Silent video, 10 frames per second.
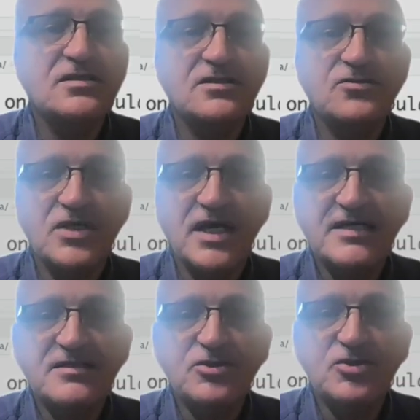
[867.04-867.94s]
it. It will
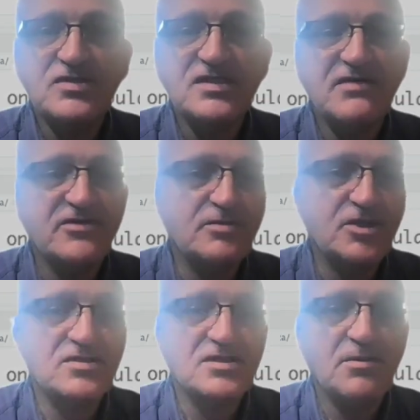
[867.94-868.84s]
ask me to save it
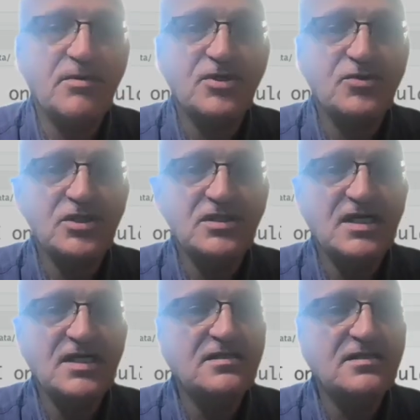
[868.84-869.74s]
because remember we
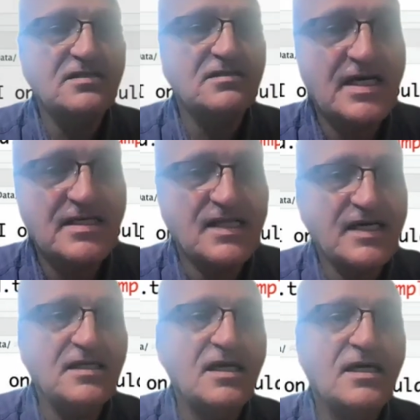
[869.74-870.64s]
deleted the last
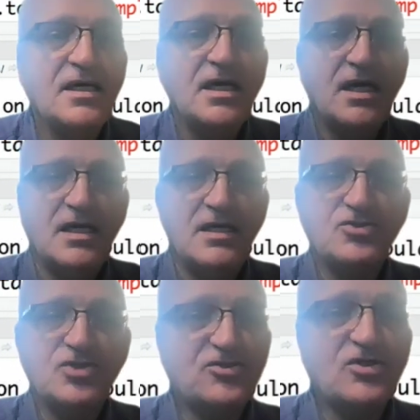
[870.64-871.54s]
line.
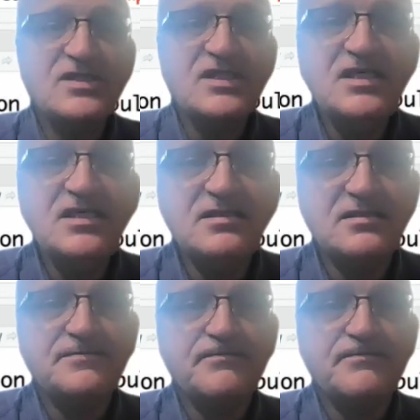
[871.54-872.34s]
So I don't need